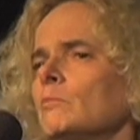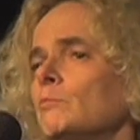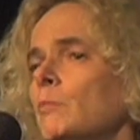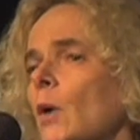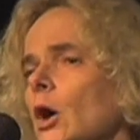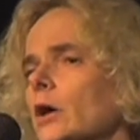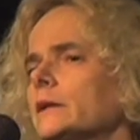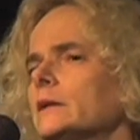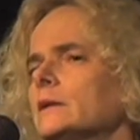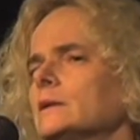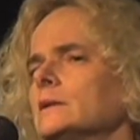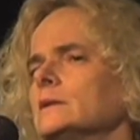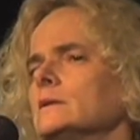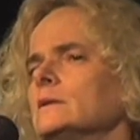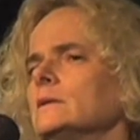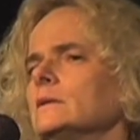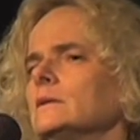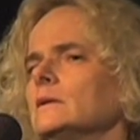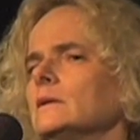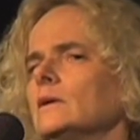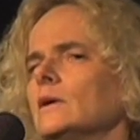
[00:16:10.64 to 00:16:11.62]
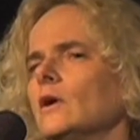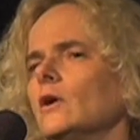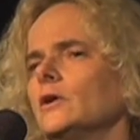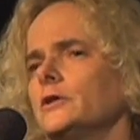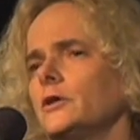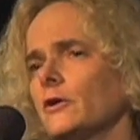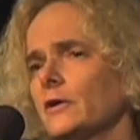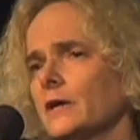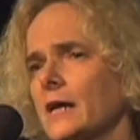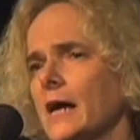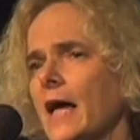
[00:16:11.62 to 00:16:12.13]
But on
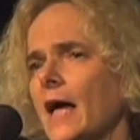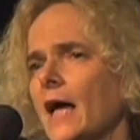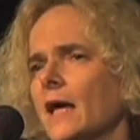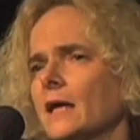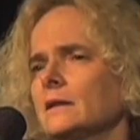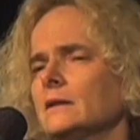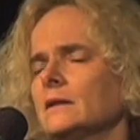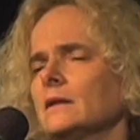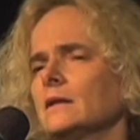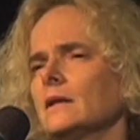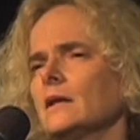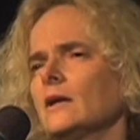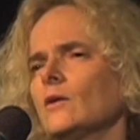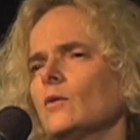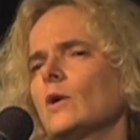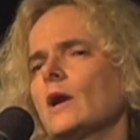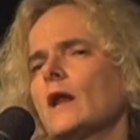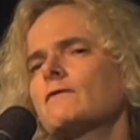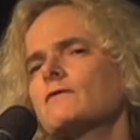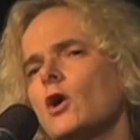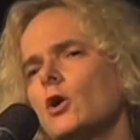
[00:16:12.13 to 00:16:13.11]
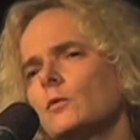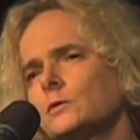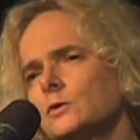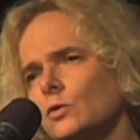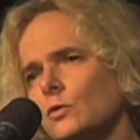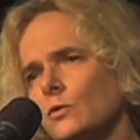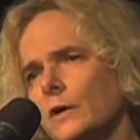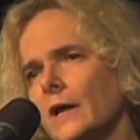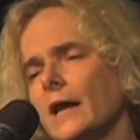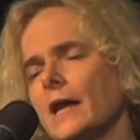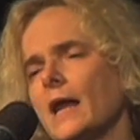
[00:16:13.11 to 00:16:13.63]
the other hand, what I've come to
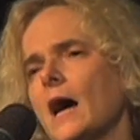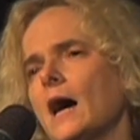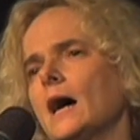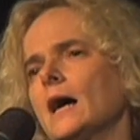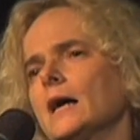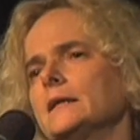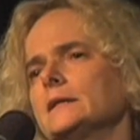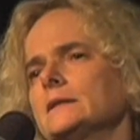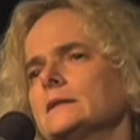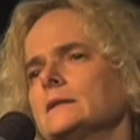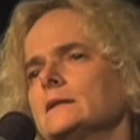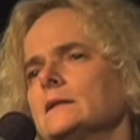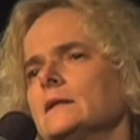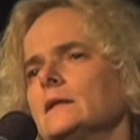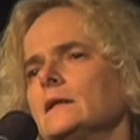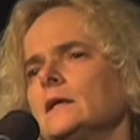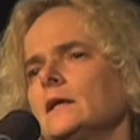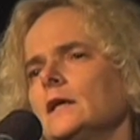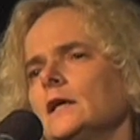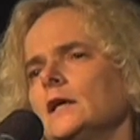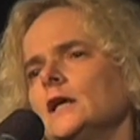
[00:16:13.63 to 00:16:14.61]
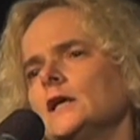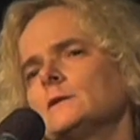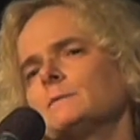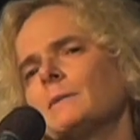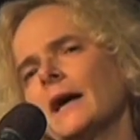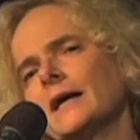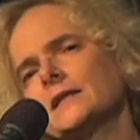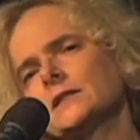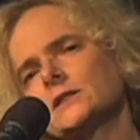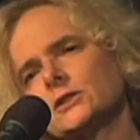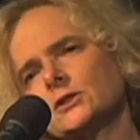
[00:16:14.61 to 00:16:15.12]
realize is
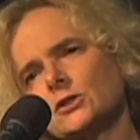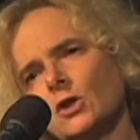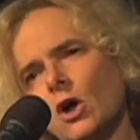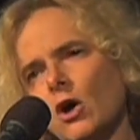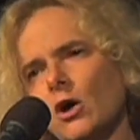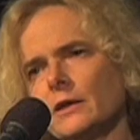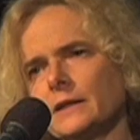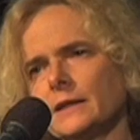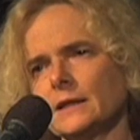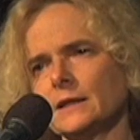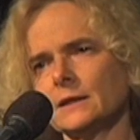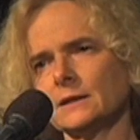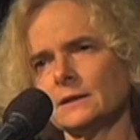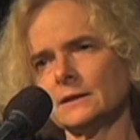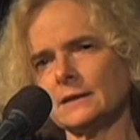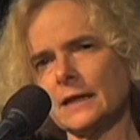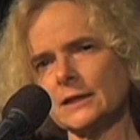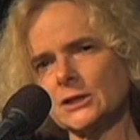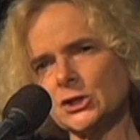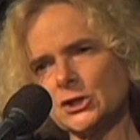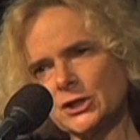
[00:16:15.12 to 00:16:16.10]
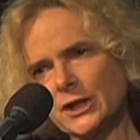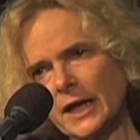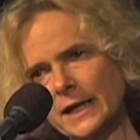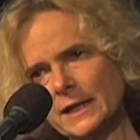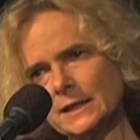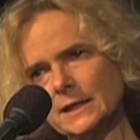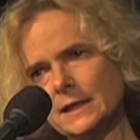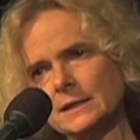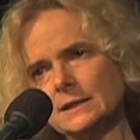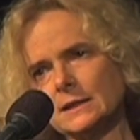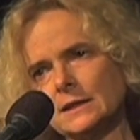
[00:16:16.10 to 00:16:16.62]
by studying the
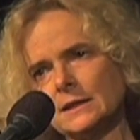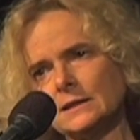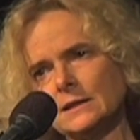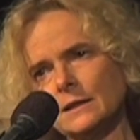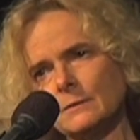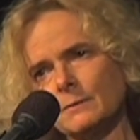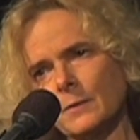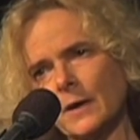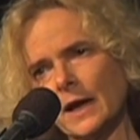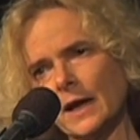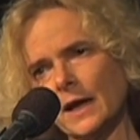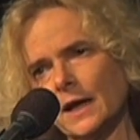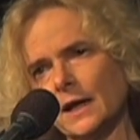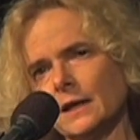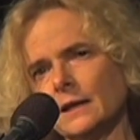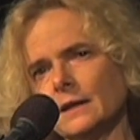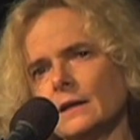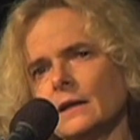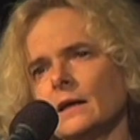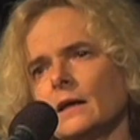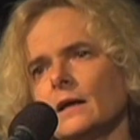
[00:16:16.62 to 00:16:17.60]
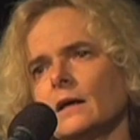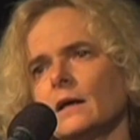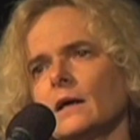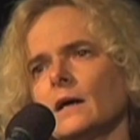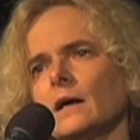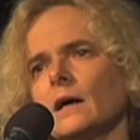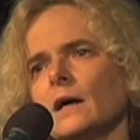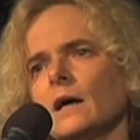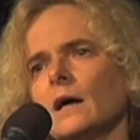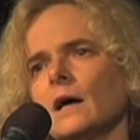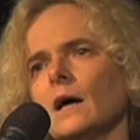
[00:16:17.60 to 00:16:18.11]
changes in the brain
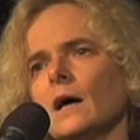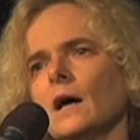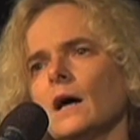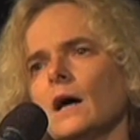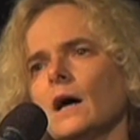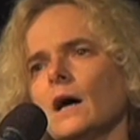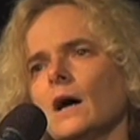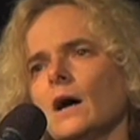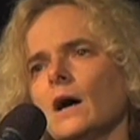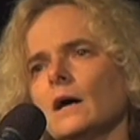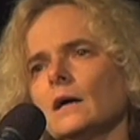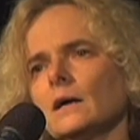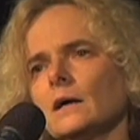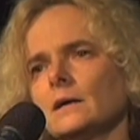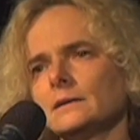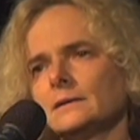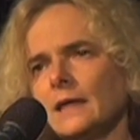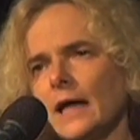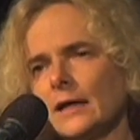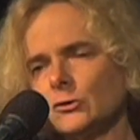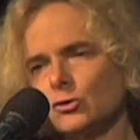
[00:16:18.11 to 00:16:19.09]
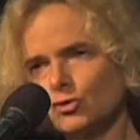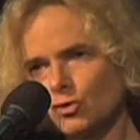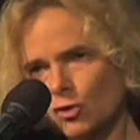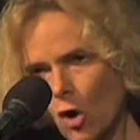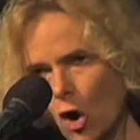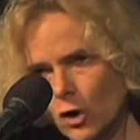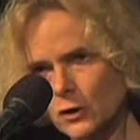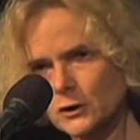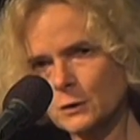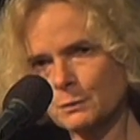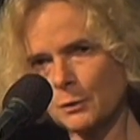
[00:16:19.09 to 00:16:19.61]
that
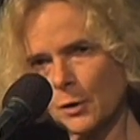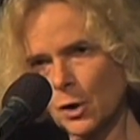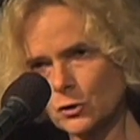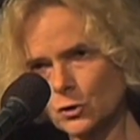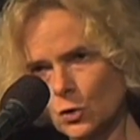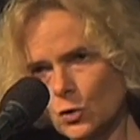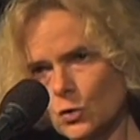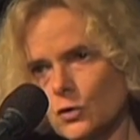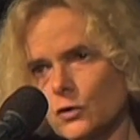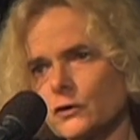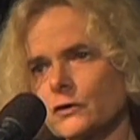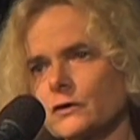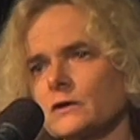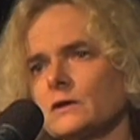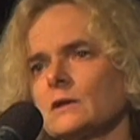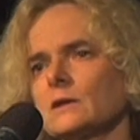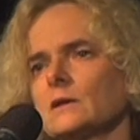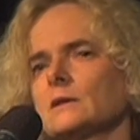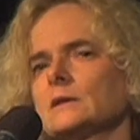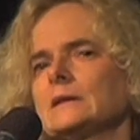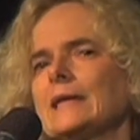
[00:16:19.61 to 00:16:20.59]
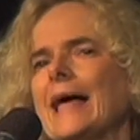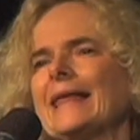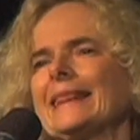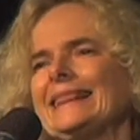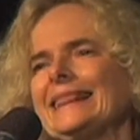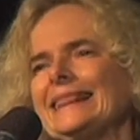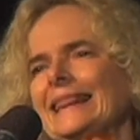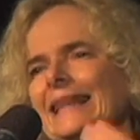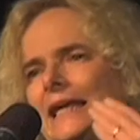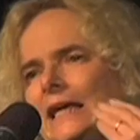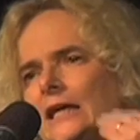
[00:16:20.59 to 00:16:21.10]
drugs produce that
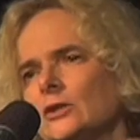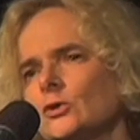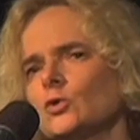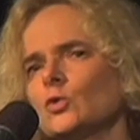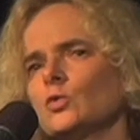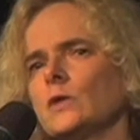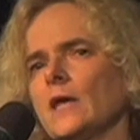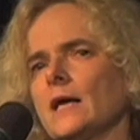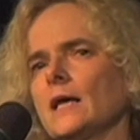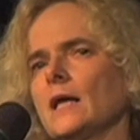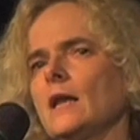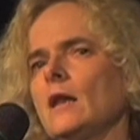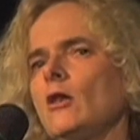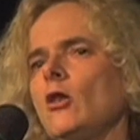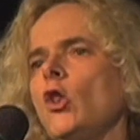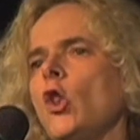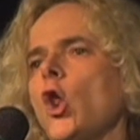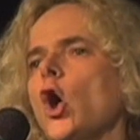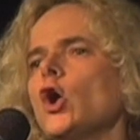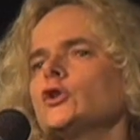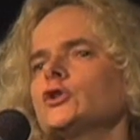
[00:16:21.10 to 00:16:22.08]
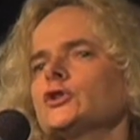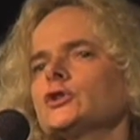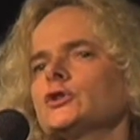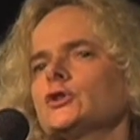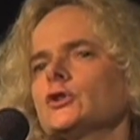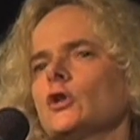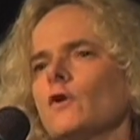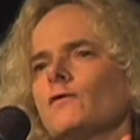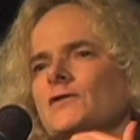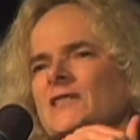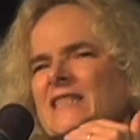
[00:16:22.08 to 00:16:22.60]
lead to the
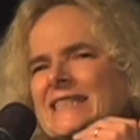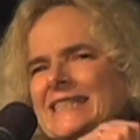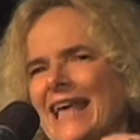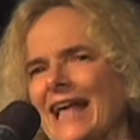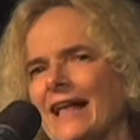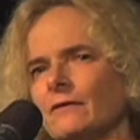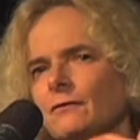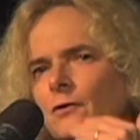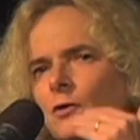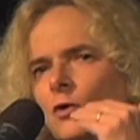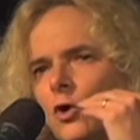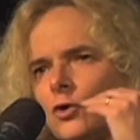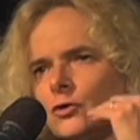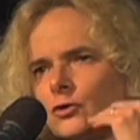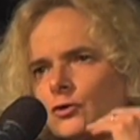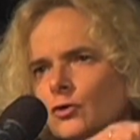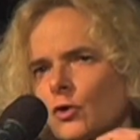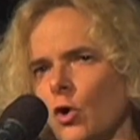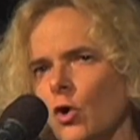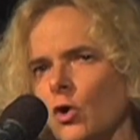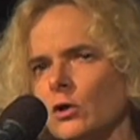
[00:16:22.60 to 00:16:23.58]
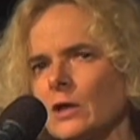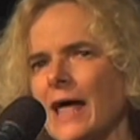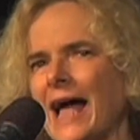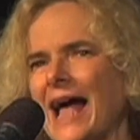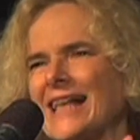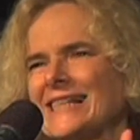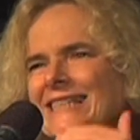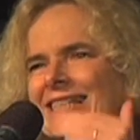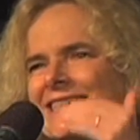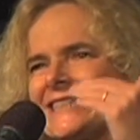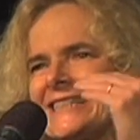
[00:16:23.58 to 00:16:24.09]
loss of self-control
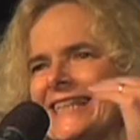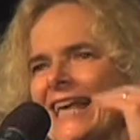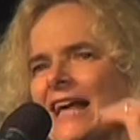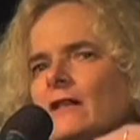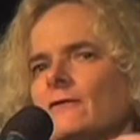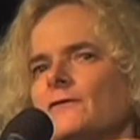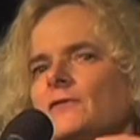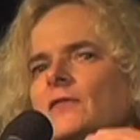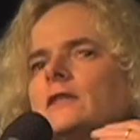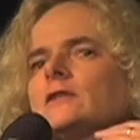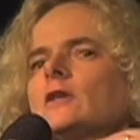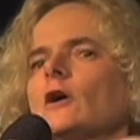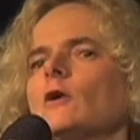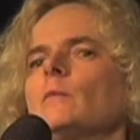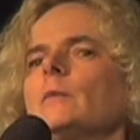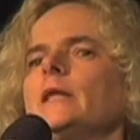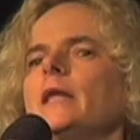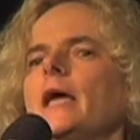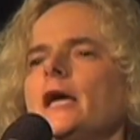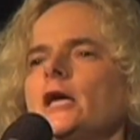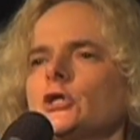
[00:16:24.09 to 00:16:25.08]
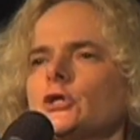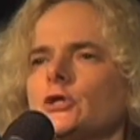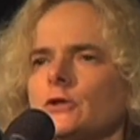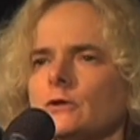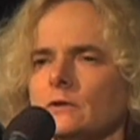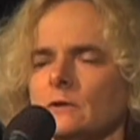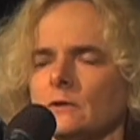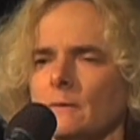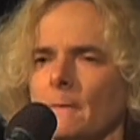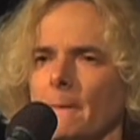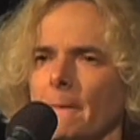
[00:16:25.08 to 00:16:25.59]
and
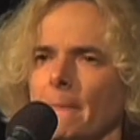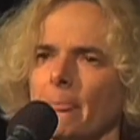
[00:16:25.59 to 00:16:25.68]
self-determination,